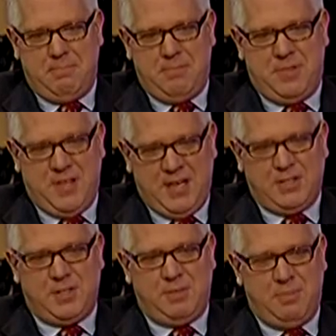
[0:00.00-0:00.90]

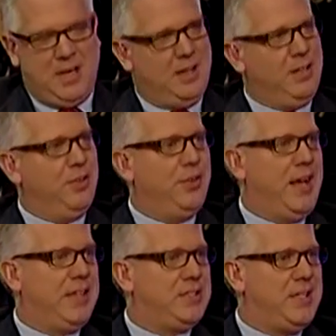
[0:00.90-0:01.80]
things had been a little
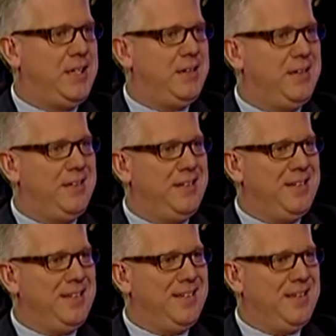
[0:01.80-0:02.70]
dicey
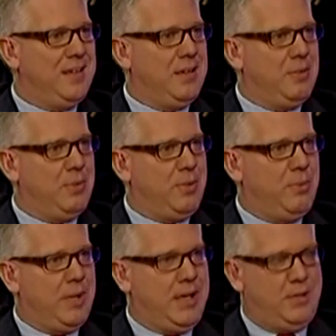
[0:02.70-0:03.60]
with
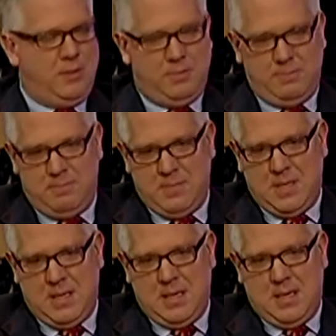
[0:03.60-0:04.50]
what I do.
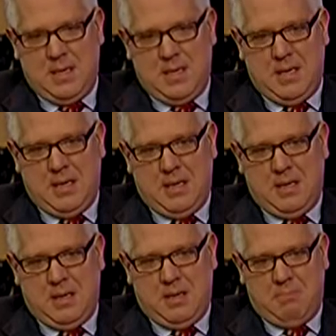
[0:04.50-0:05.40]

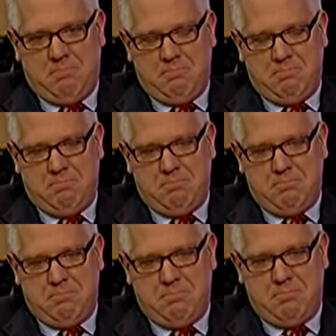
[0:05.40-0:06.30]
And
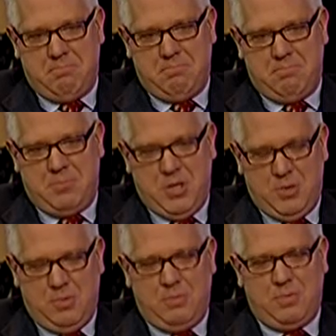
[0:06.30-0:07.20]

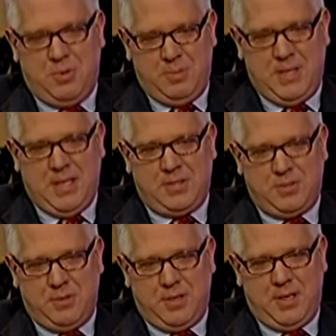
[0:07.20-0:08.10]
you told me that
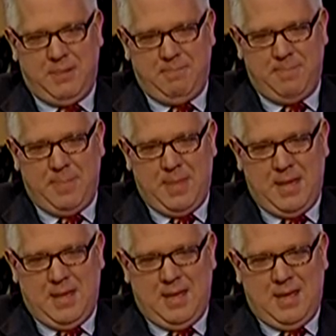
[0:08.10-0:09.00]
story,
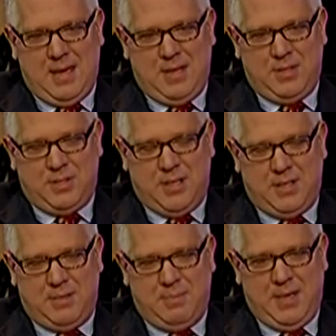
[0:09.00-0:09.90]
and you
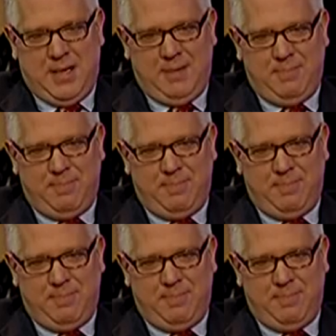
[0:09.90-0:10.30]
said to me,